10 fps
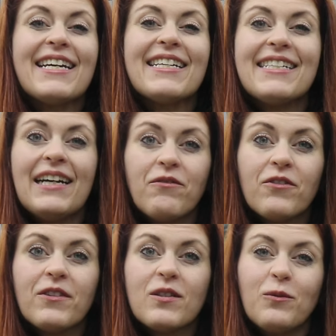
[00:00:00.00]
except
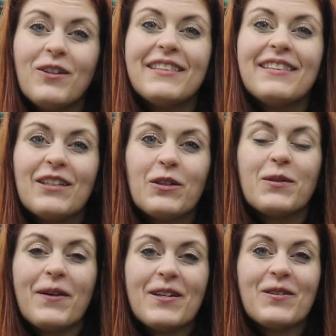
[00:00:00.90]
for this one little
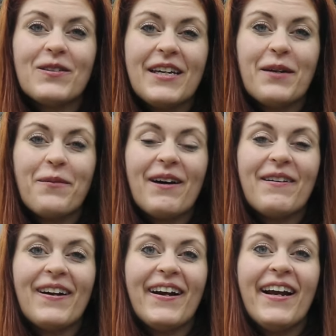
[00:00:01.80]
special thing about
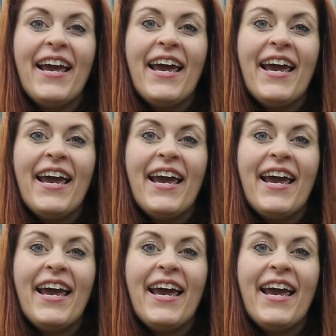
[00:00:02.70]
her.